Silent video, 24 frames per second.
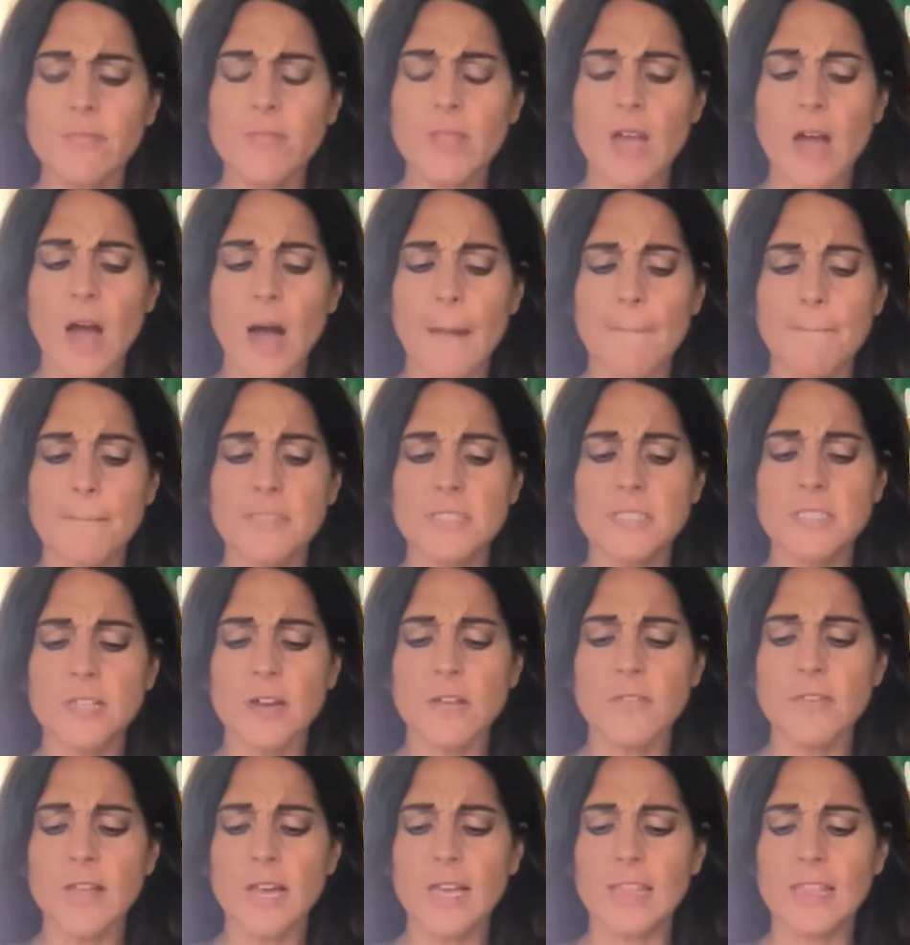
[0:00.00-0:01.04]
um,
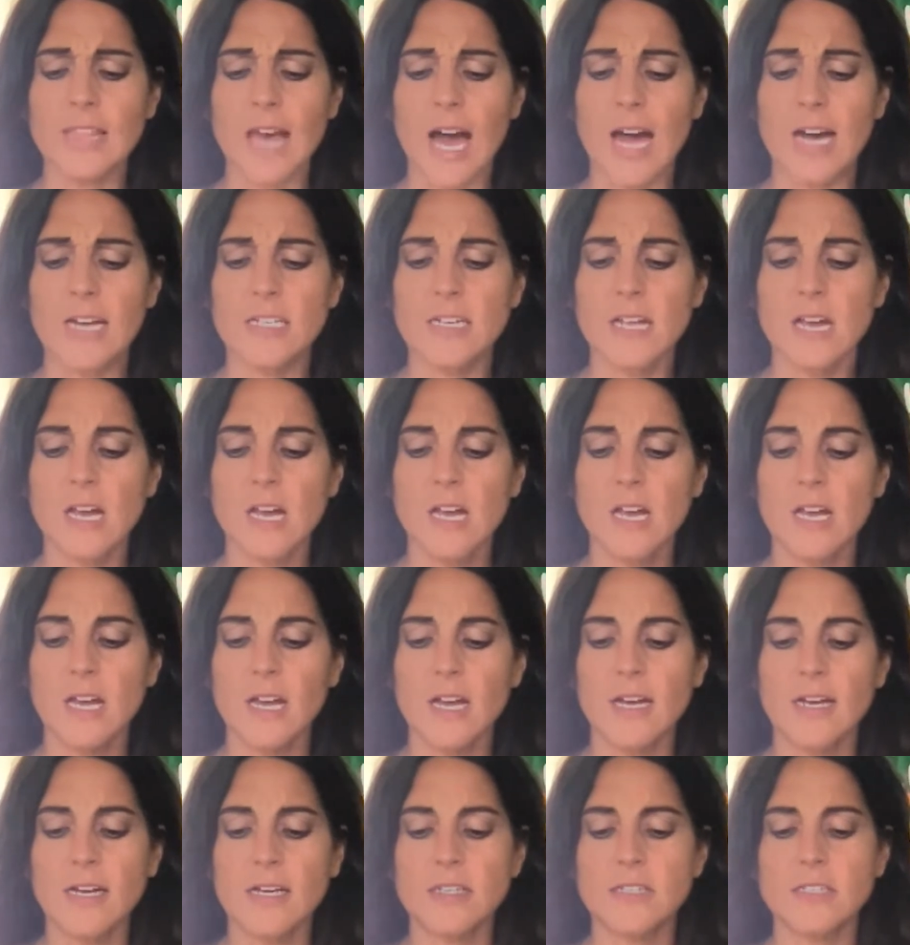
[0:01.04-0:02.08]
stuff like that
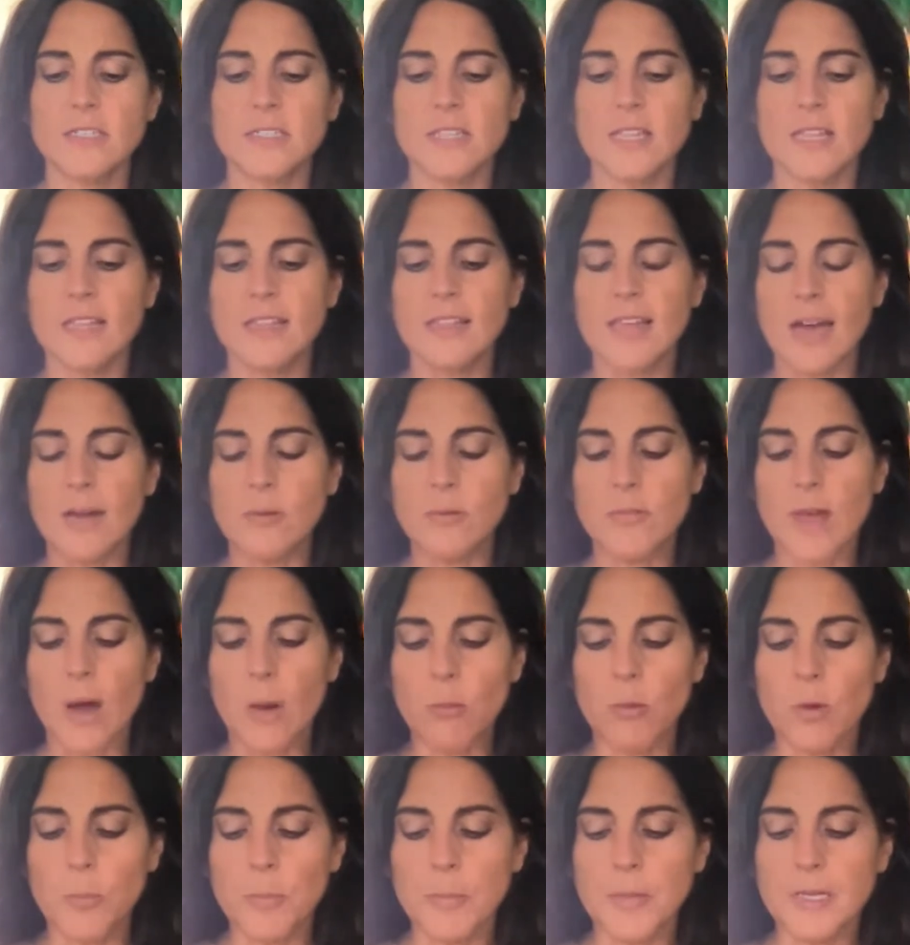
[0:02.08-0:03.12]
that that
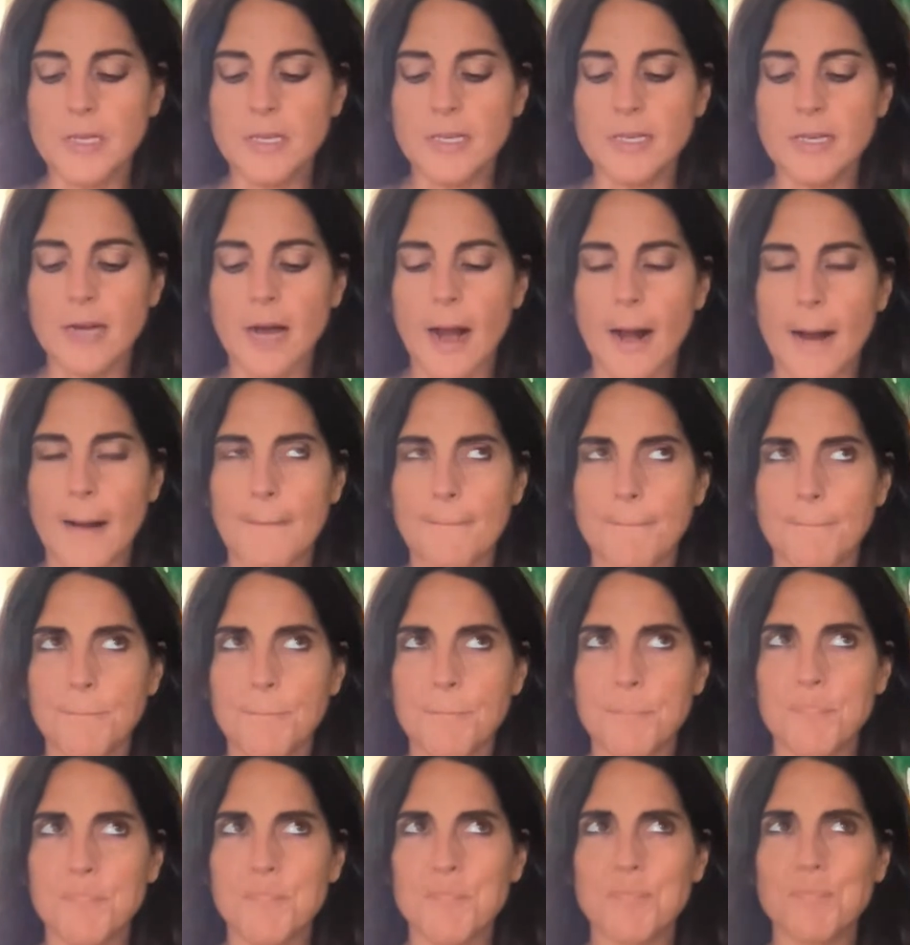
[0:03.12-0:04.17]
will be um,
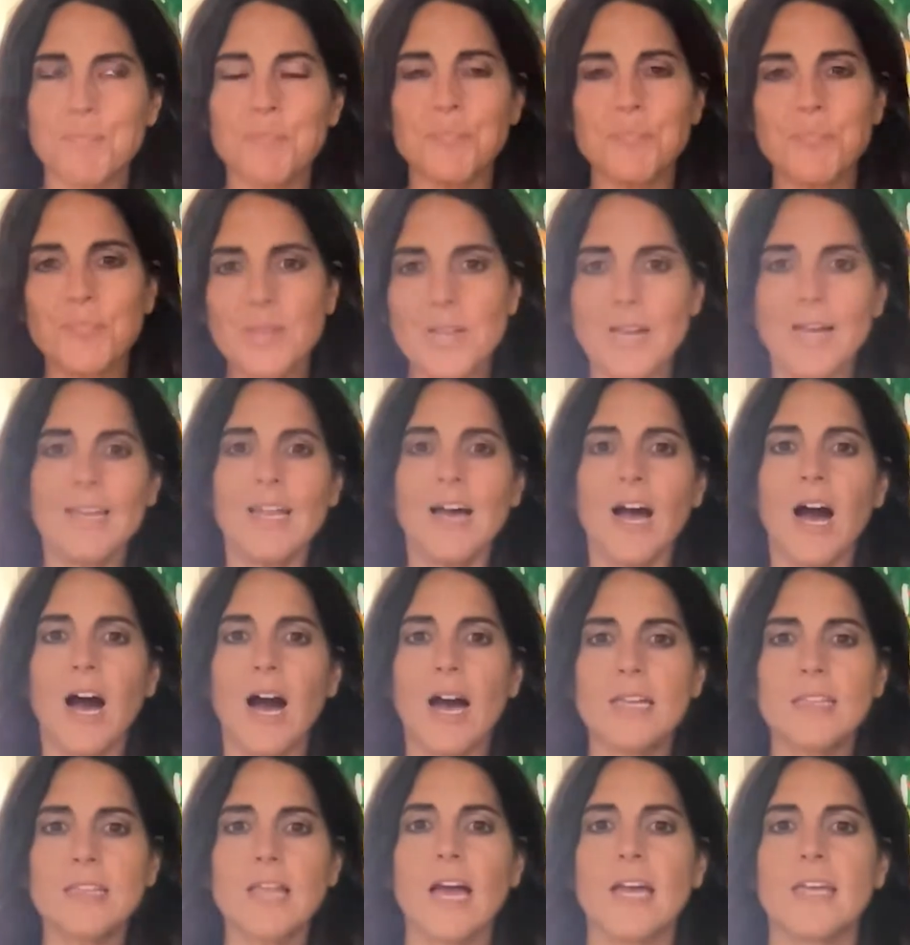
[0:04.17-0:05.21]
kind of
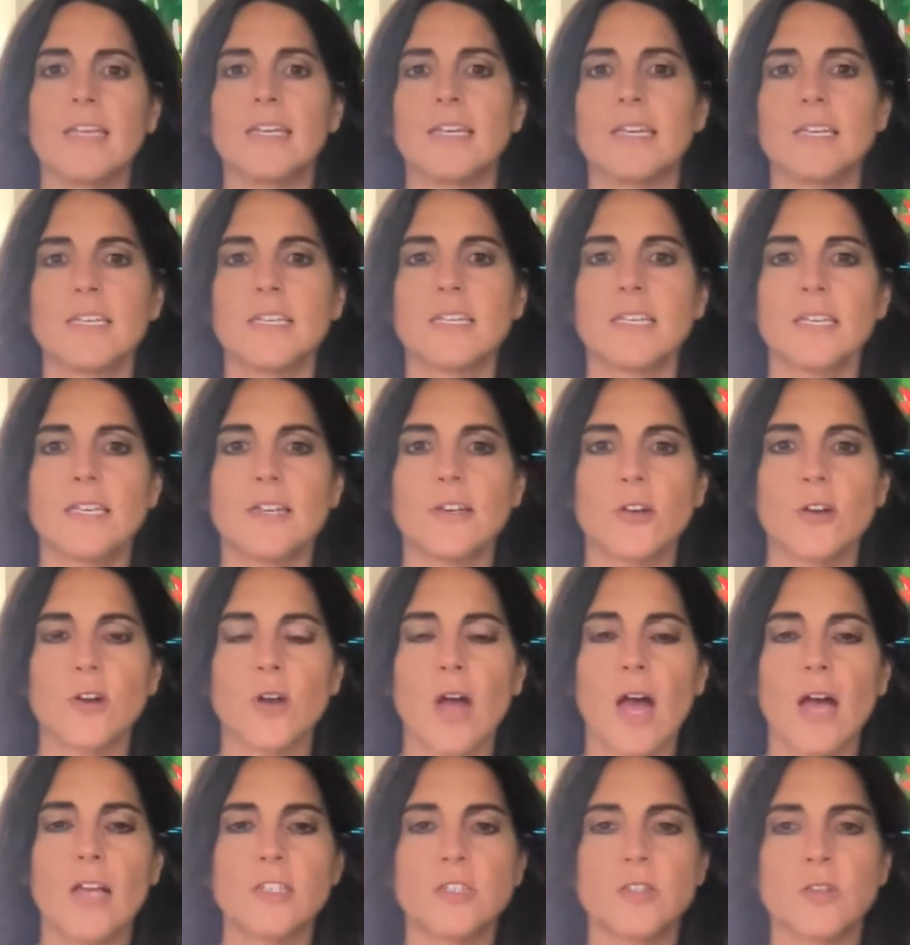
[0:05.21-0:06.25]
highlighted here
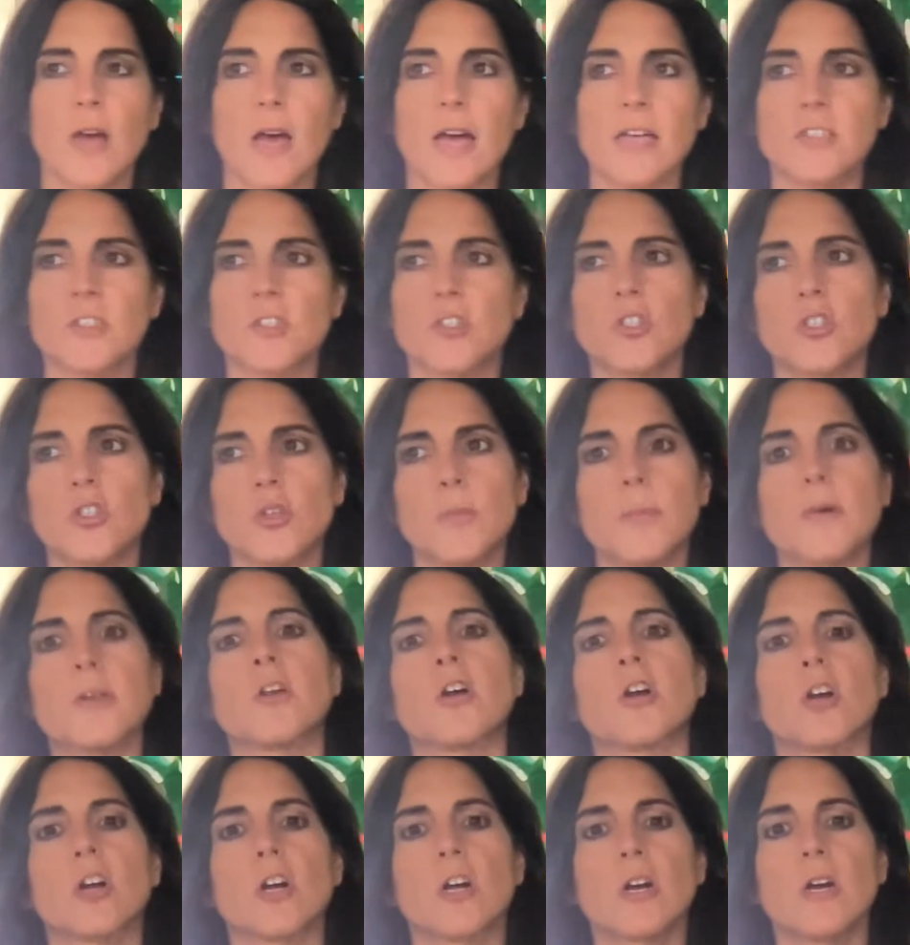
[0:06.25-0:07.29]
as as
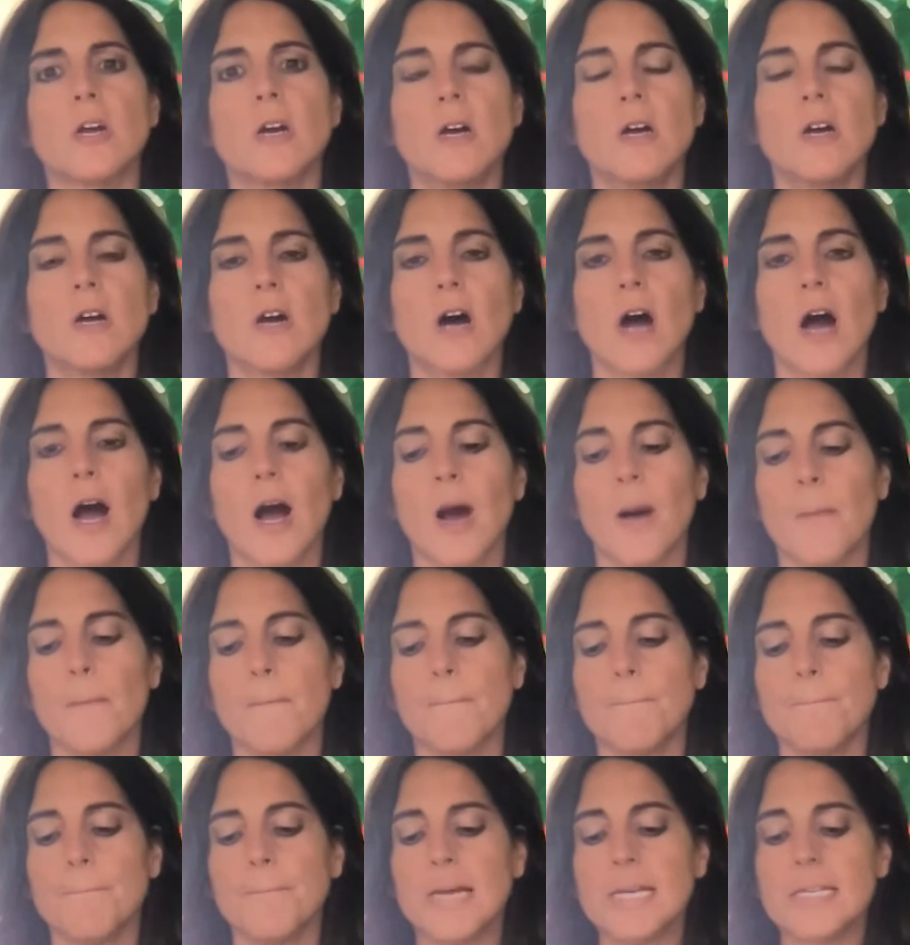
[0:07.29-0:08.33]
Jupiter
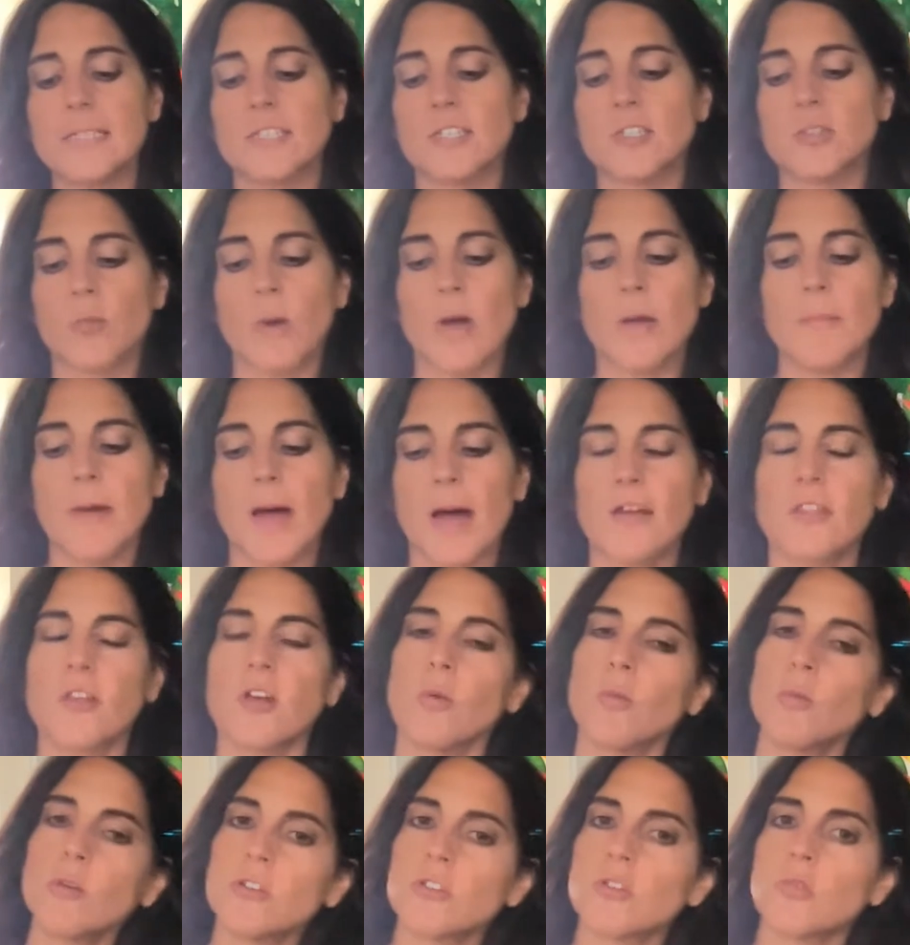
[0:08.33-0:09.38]
um, makes his way back there,
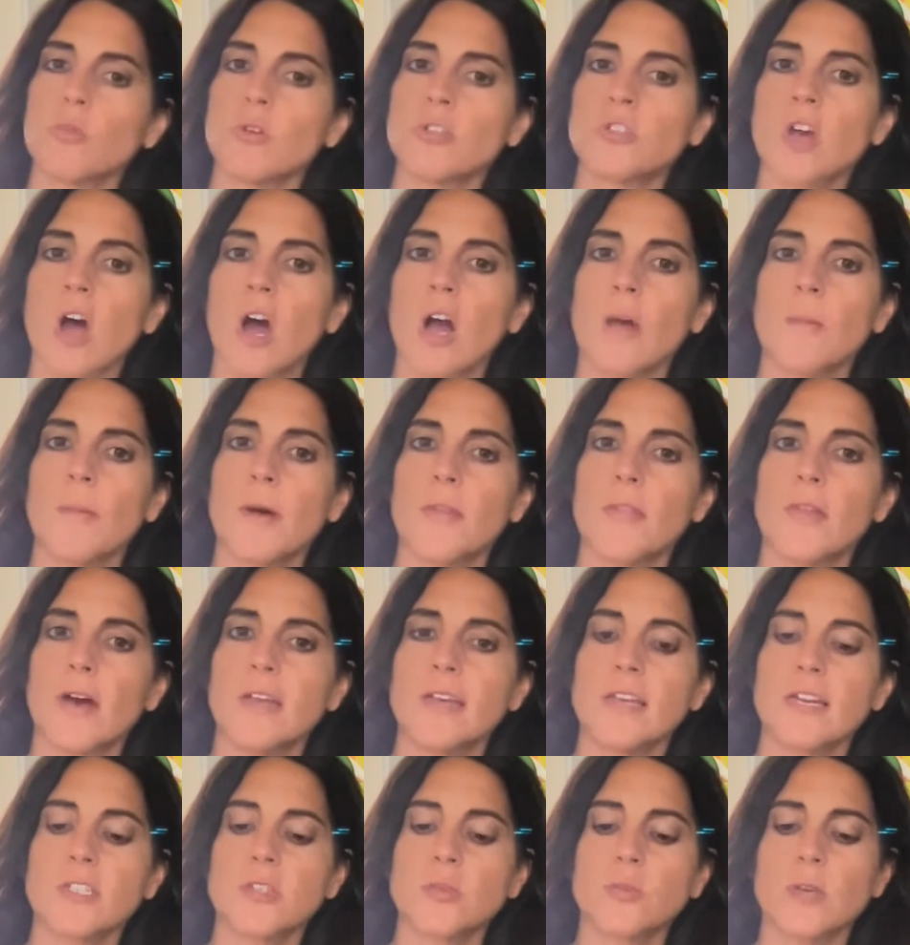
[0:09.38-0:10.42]
and we'll we'll talk about that
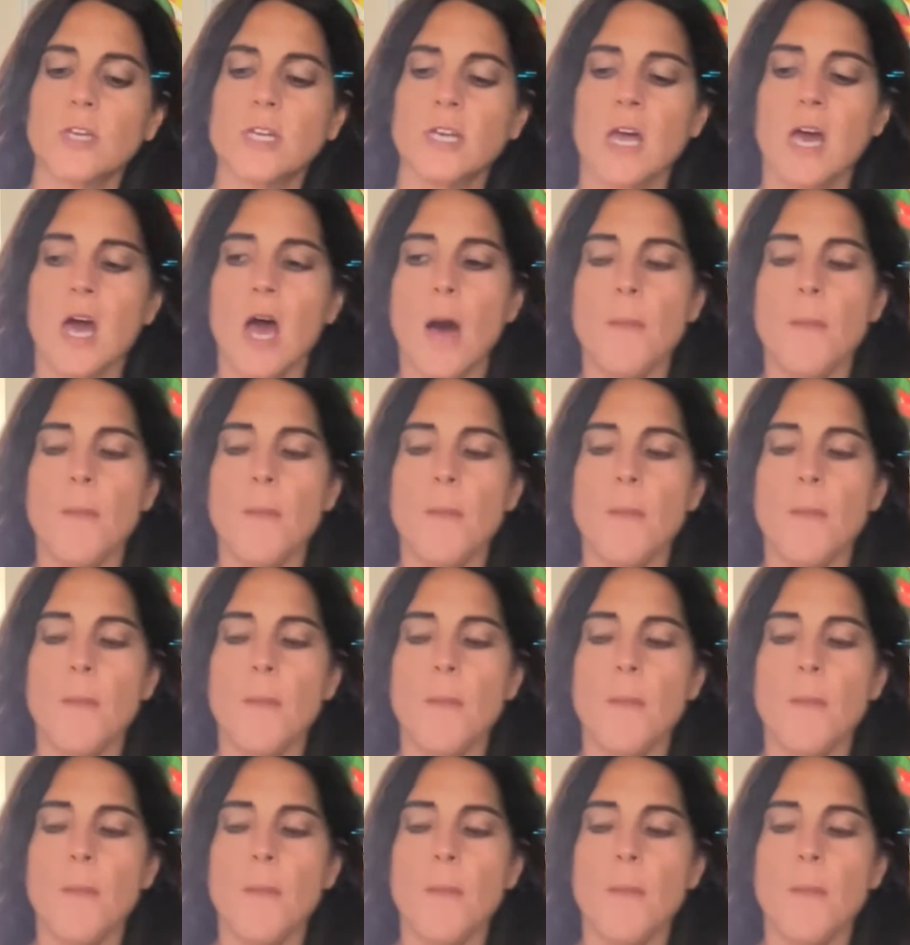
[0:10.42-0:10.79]
next week.